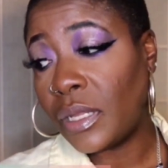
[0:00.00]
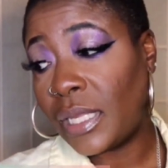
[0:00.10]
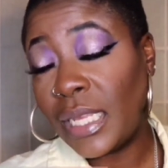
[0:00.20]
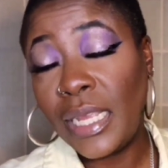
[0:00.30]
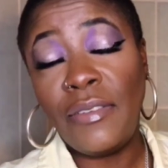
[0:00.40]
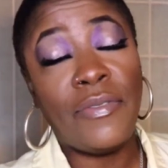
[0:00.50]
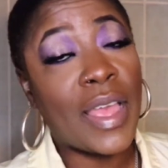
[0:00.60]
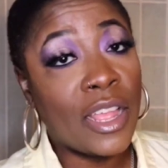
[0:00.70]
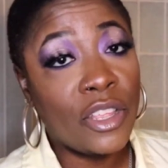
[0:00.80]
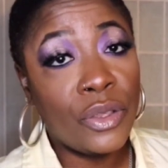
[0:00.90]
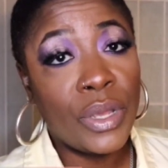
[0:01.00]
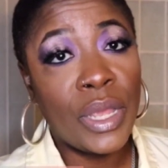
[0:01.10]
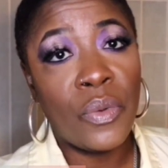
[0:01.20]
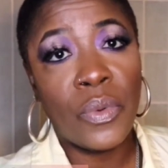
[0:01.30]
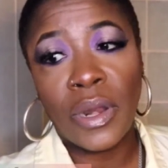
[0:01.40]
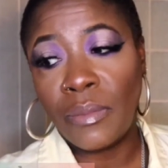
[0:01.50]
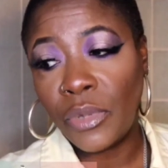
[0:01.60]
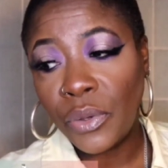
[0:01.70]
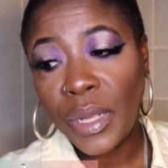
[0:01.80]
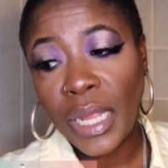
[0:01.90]
see value in what I'm
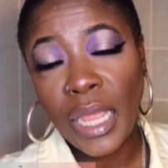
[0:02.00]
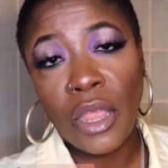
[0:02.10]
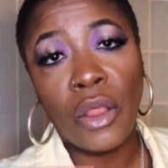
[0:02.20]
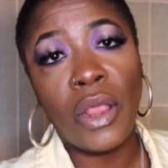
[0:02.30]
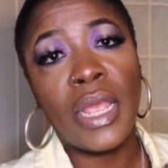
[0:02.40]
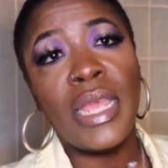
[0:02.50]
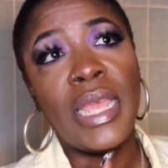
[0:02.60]
doing here.